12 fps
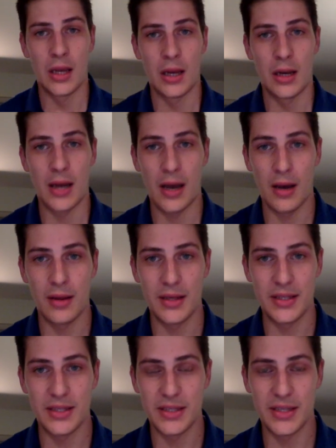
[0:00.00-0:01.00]
Now, this
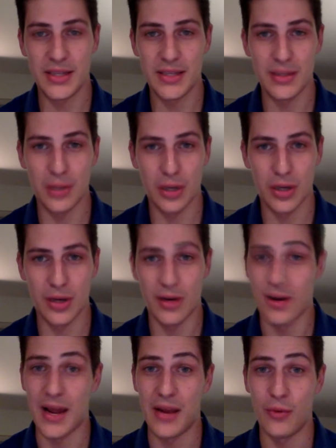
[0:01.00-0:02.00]
just doesn't look good
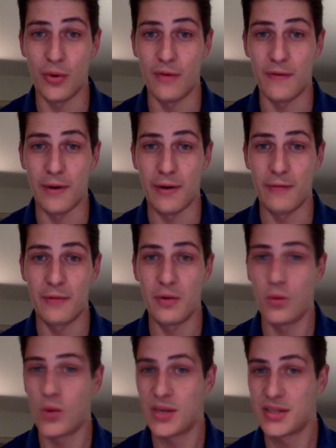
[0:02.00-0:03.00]
on anyone involved, but it
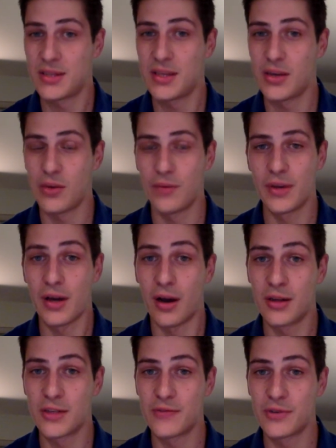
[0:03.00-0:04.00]
wasn't the only
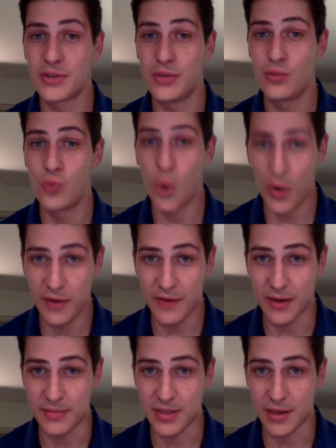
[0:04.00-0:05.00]
controversy Rory
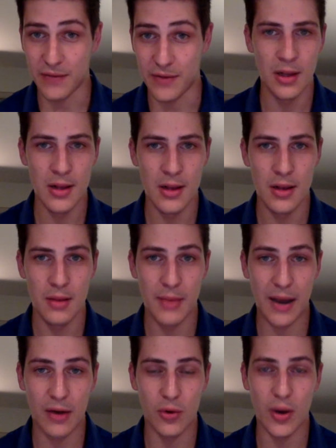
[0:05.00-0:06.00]
found himself in.
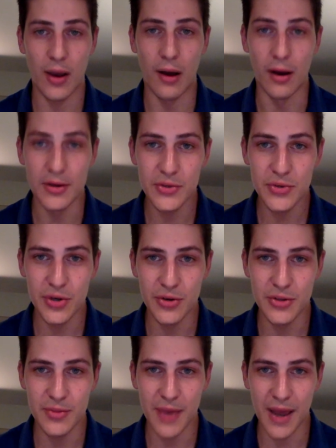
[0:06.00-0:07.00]
McIlroy also turned
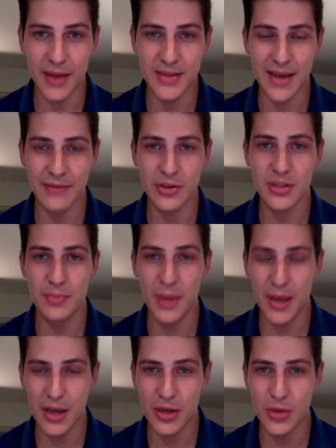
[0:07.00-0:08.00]
some heads after
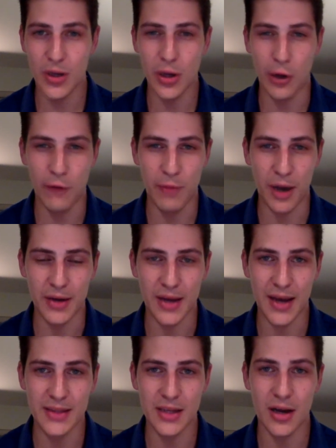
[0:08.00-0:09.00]
speaking to a golf
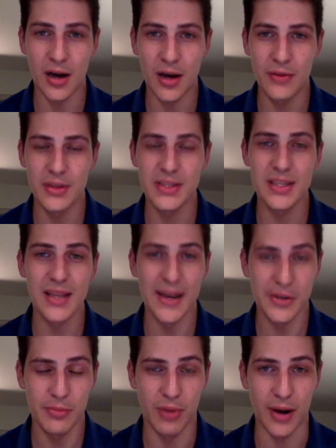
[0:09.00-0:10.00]
podcast on the
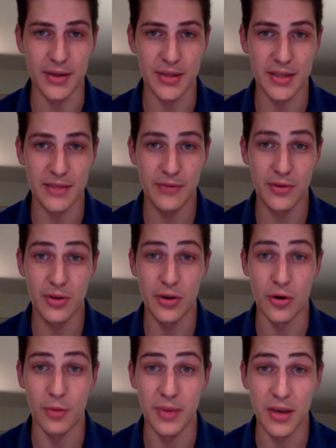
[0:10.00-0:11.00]
selection process for the
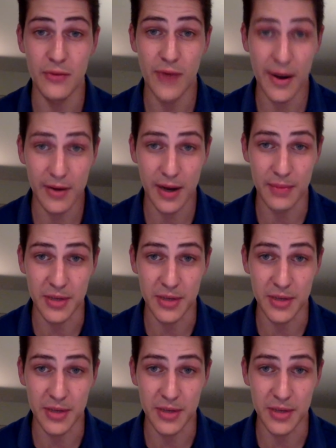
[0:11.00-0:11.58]
European Ryder Cup